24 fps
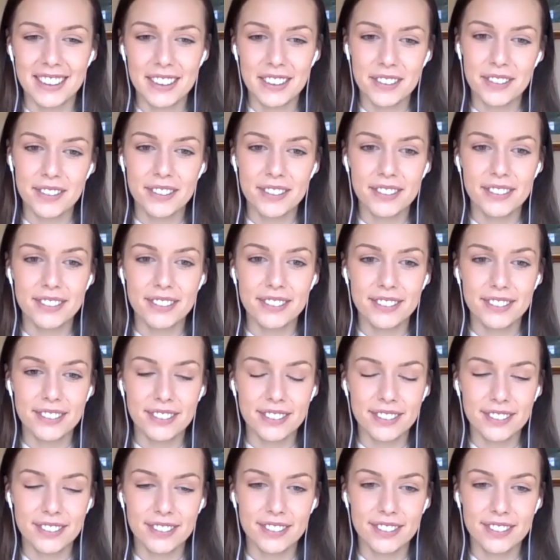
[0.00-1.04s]

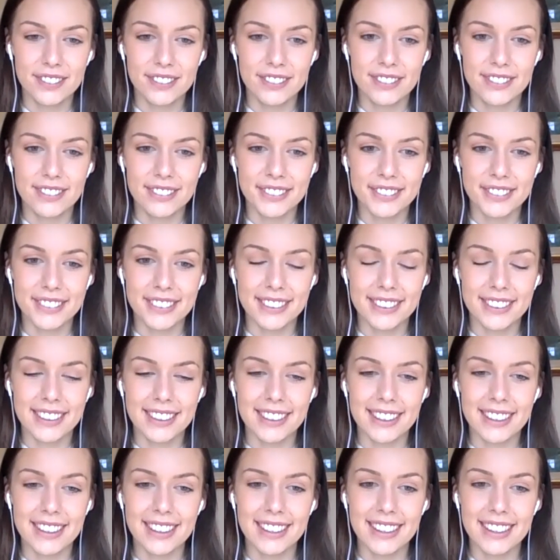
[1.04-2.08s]

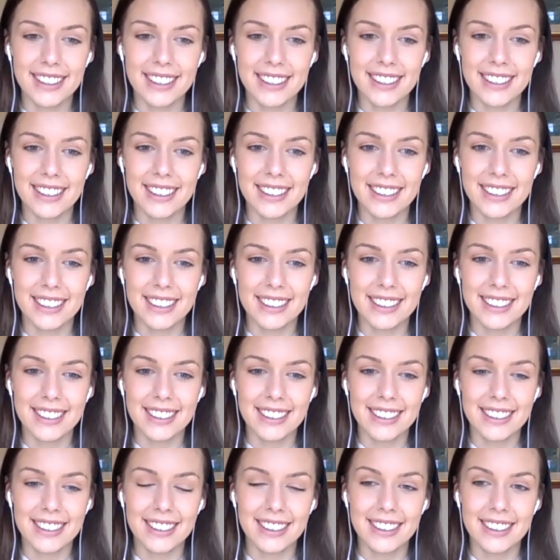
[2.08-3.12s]

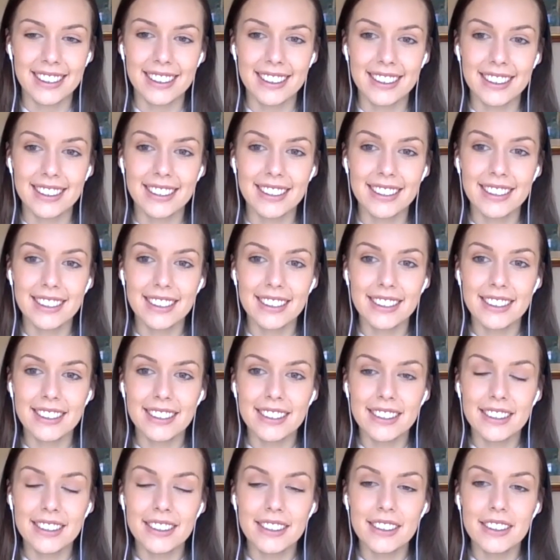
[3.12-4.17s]

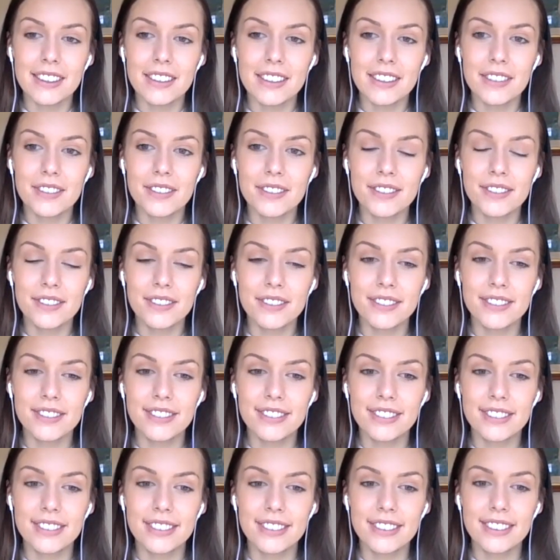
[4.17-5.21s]

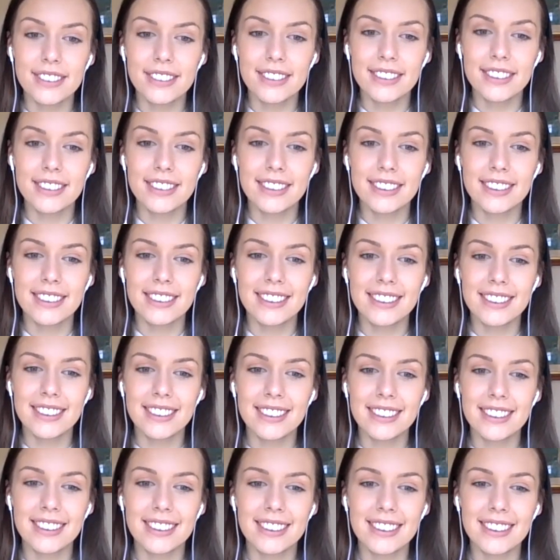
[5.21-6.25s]

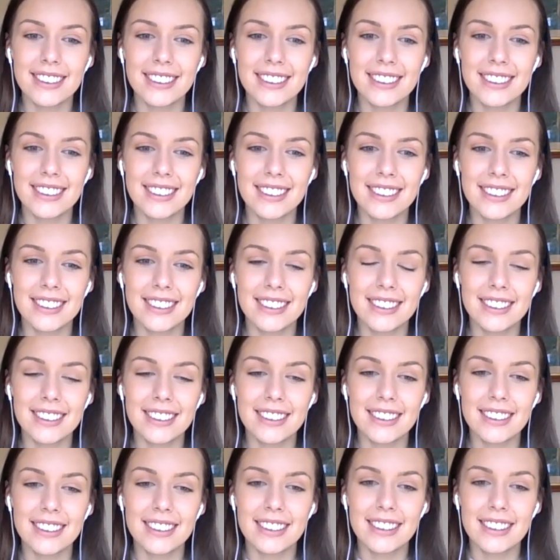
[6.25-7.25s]
This person isn't speaking.